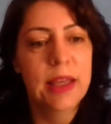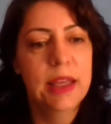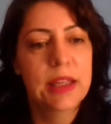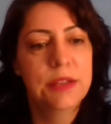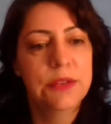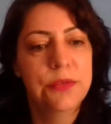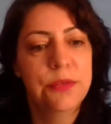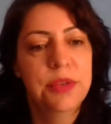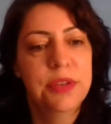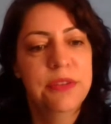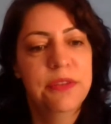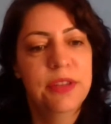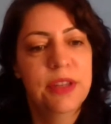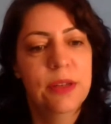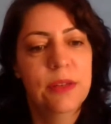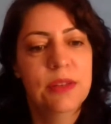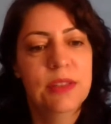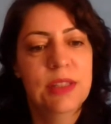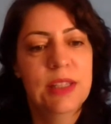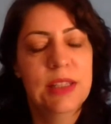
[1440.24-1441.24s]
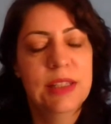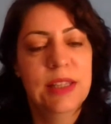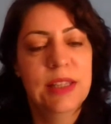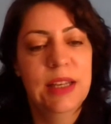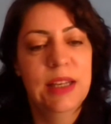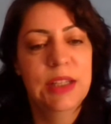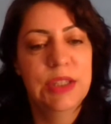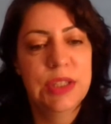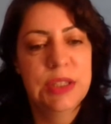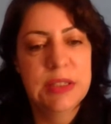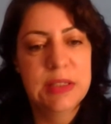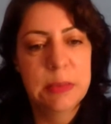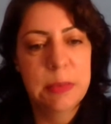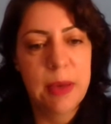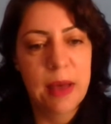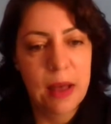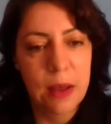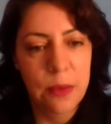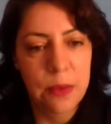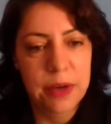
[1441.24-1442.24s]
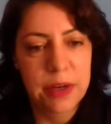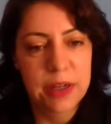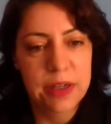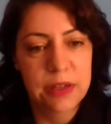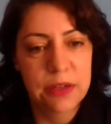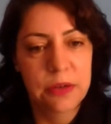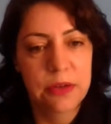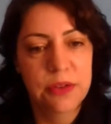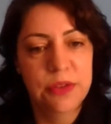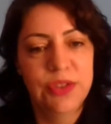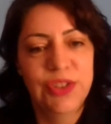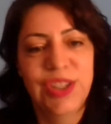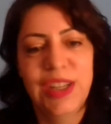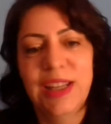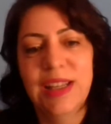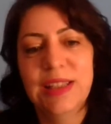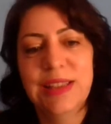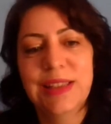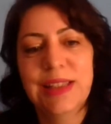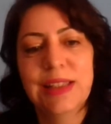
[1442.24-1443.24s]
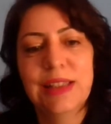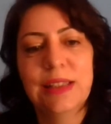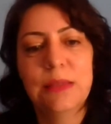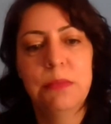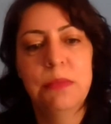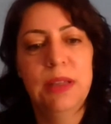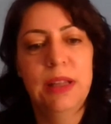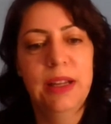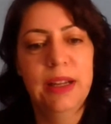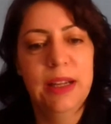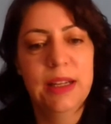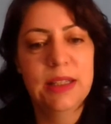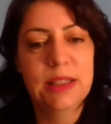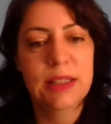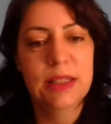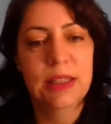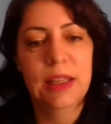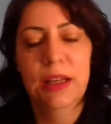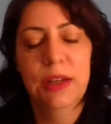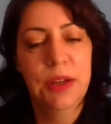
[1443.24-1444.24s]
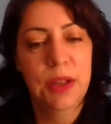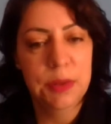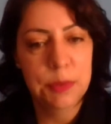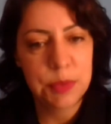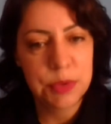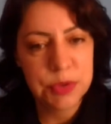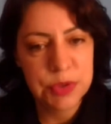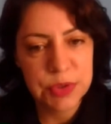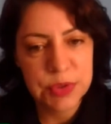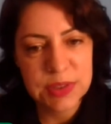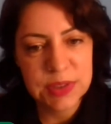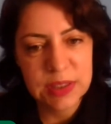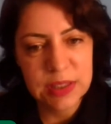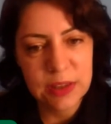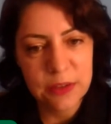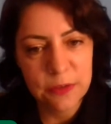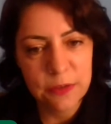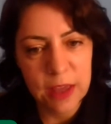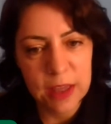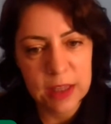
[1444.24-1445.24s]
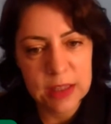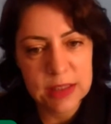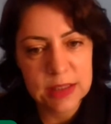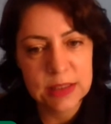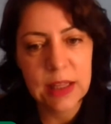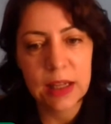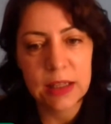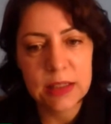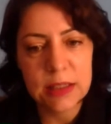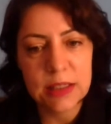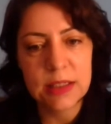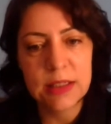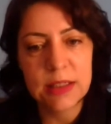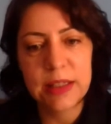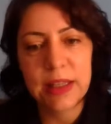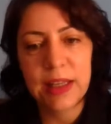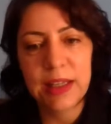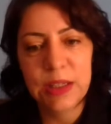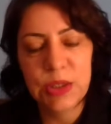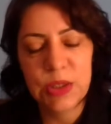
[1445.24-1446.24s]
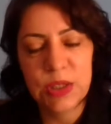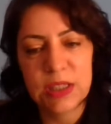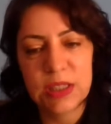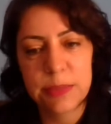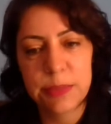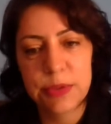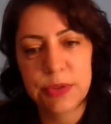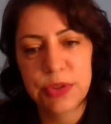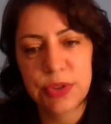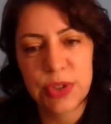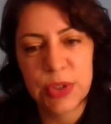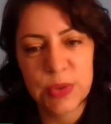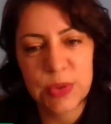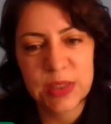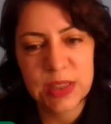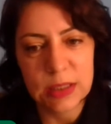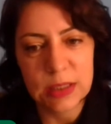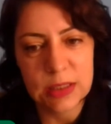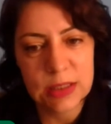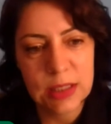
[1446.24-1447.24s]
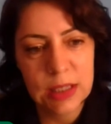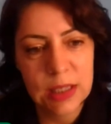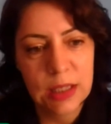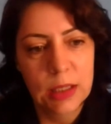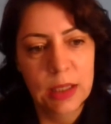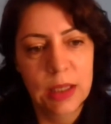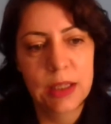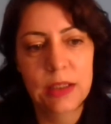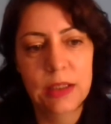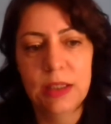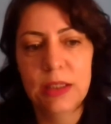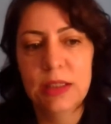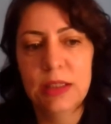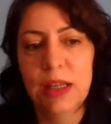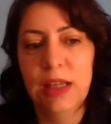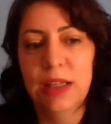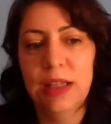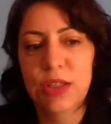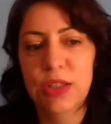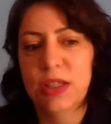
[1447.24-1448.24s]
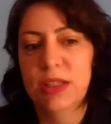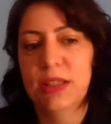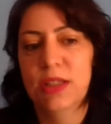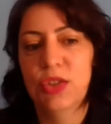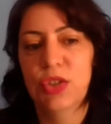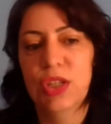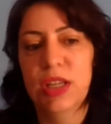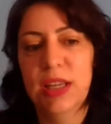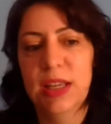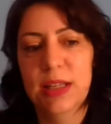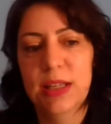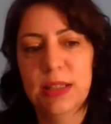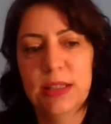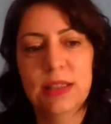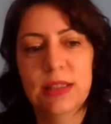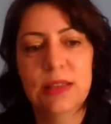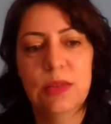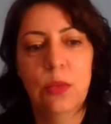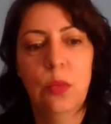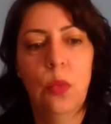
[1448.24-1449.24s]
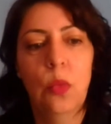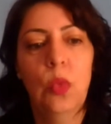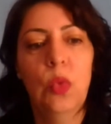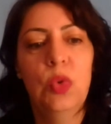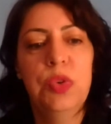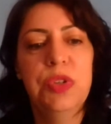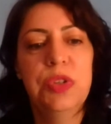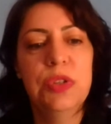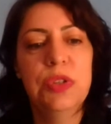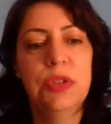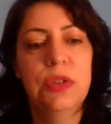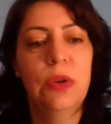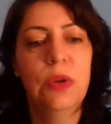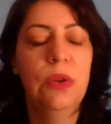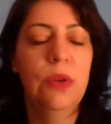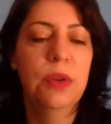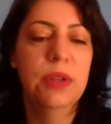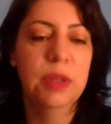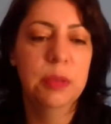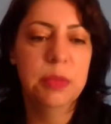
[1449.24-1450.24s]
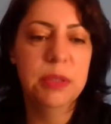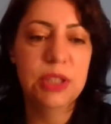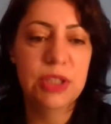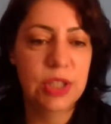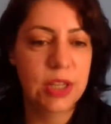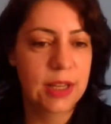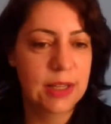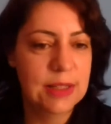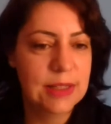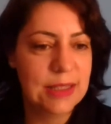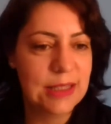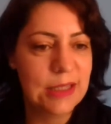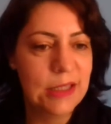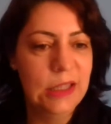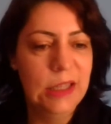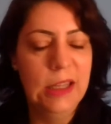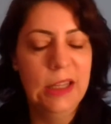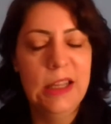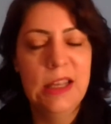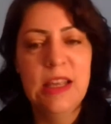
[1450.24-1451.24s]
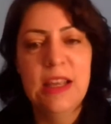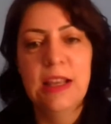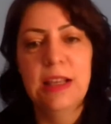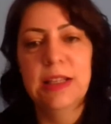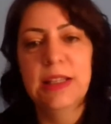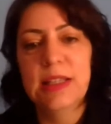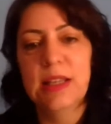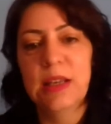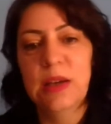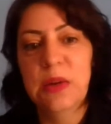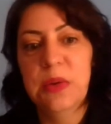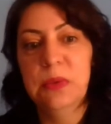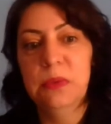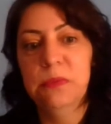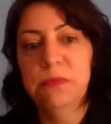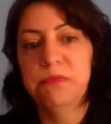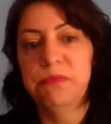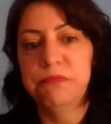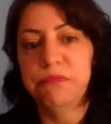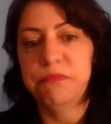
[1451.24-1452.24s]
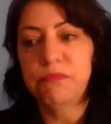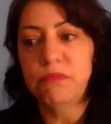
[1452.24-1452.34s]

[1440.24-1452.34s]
it reveals an intelligent power. Chance is blind and cannot produce the effects that intelligence produces. And intelligence, chance, would no longer be chance. So